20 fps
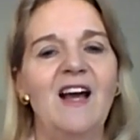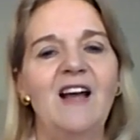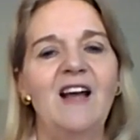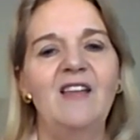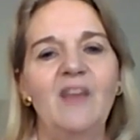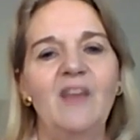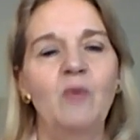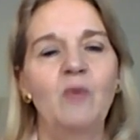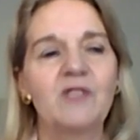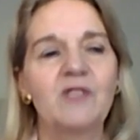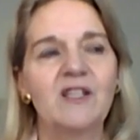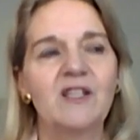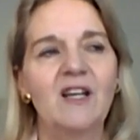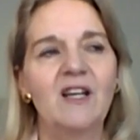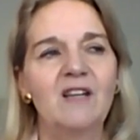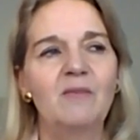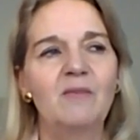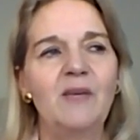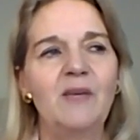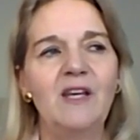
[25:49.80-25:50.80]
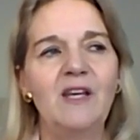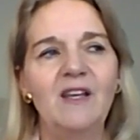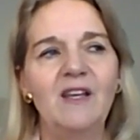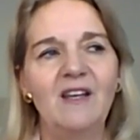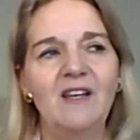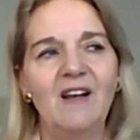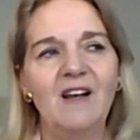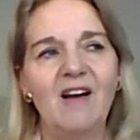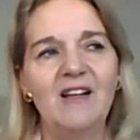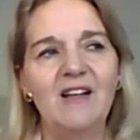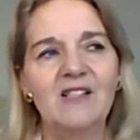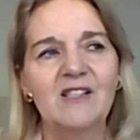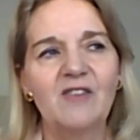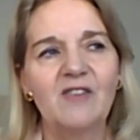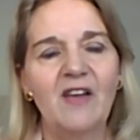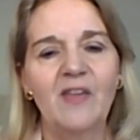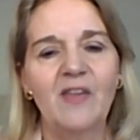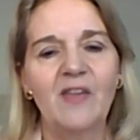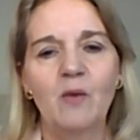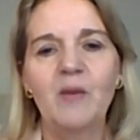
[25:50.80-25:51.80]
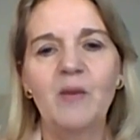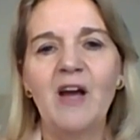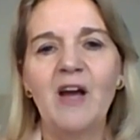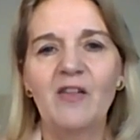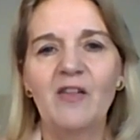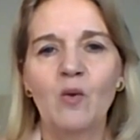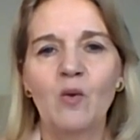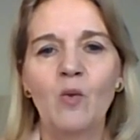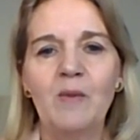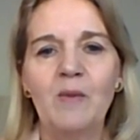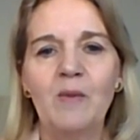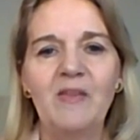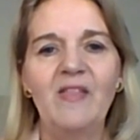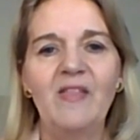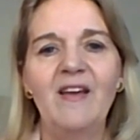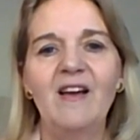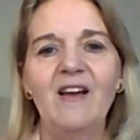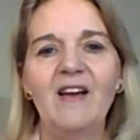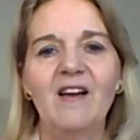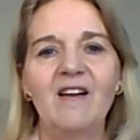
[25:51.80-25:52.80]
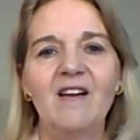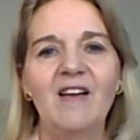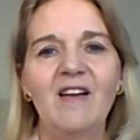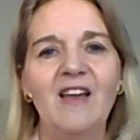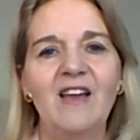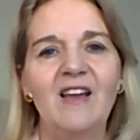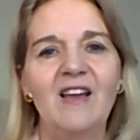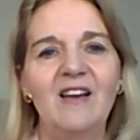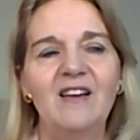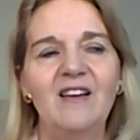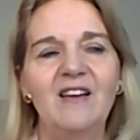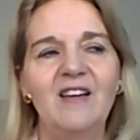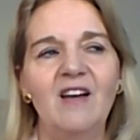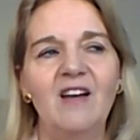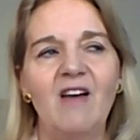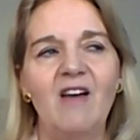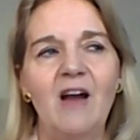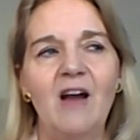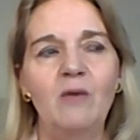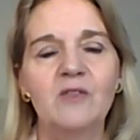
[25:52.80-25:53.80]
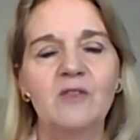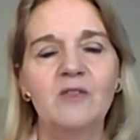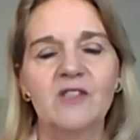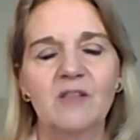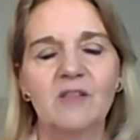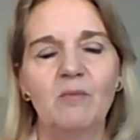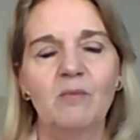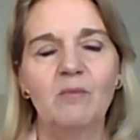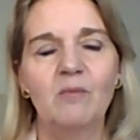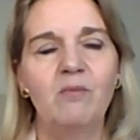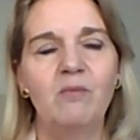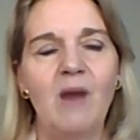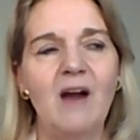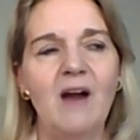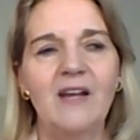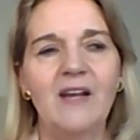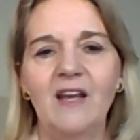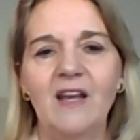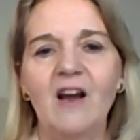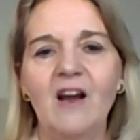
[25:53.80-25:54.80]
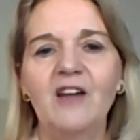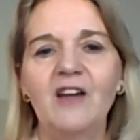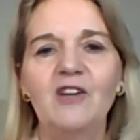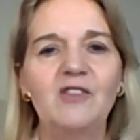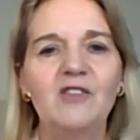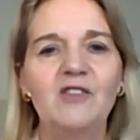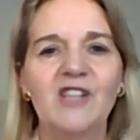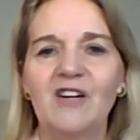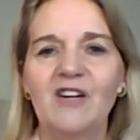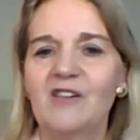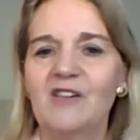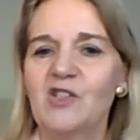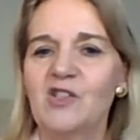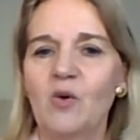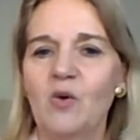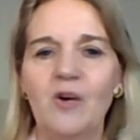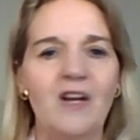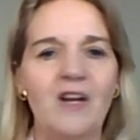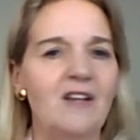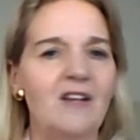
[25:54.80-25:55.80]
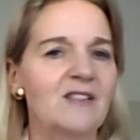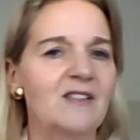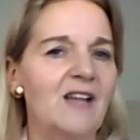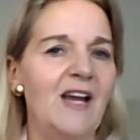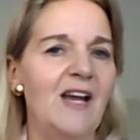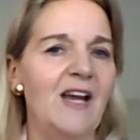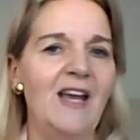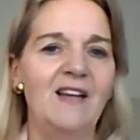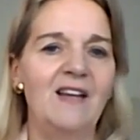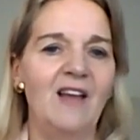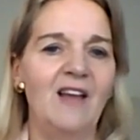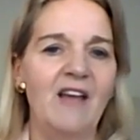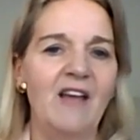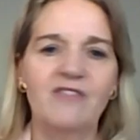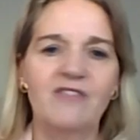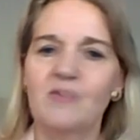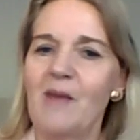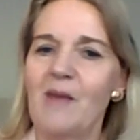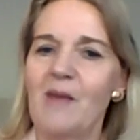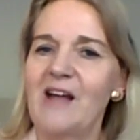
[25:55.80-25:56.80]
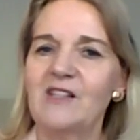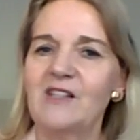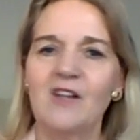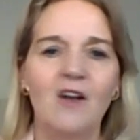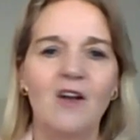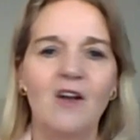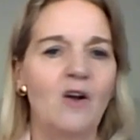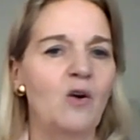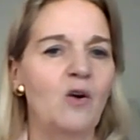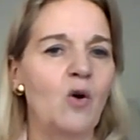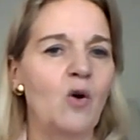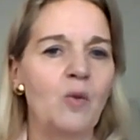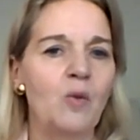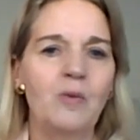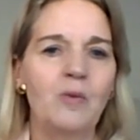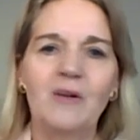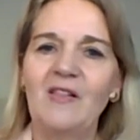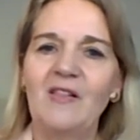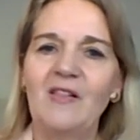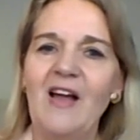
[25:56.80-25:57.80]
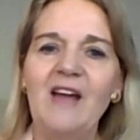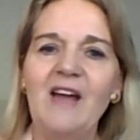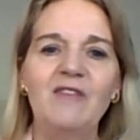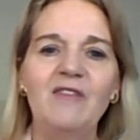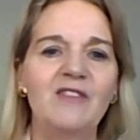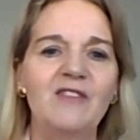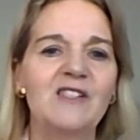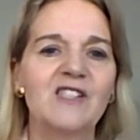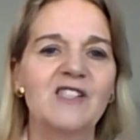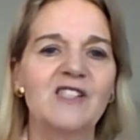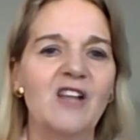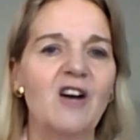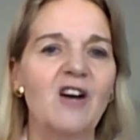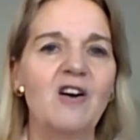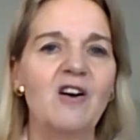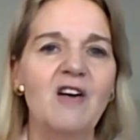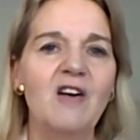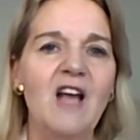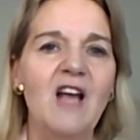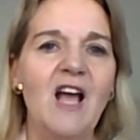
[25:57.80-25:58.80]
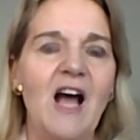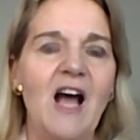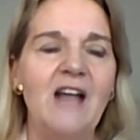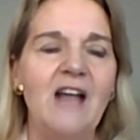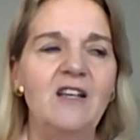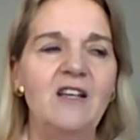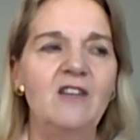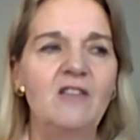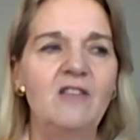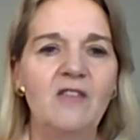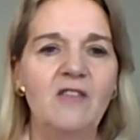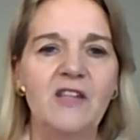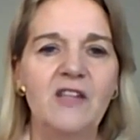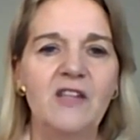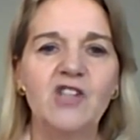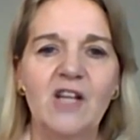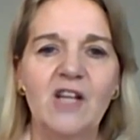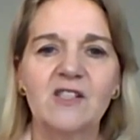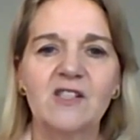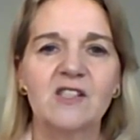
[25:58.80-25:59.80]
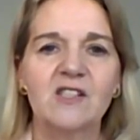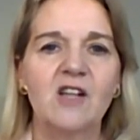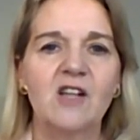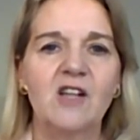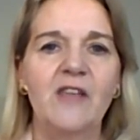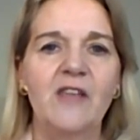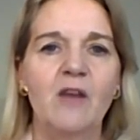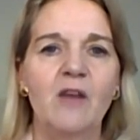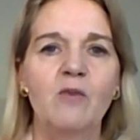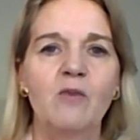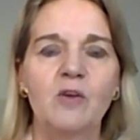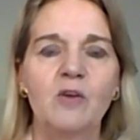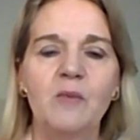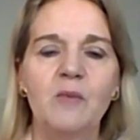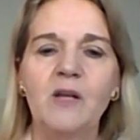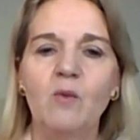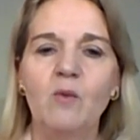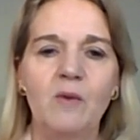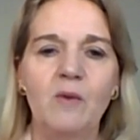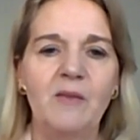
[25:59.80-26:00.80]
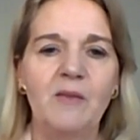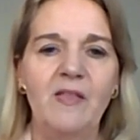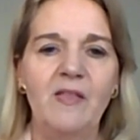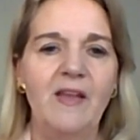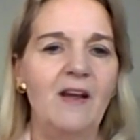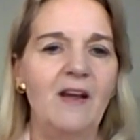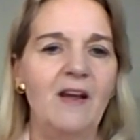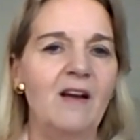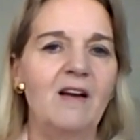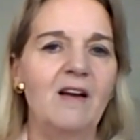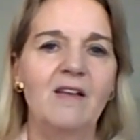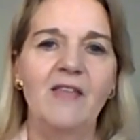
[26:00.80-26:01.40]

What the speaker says: it was going to be, I just thought there'd be other women there. And, I was embarking on new territory because I had left my corporate life. And so I knew that chances are there would be women there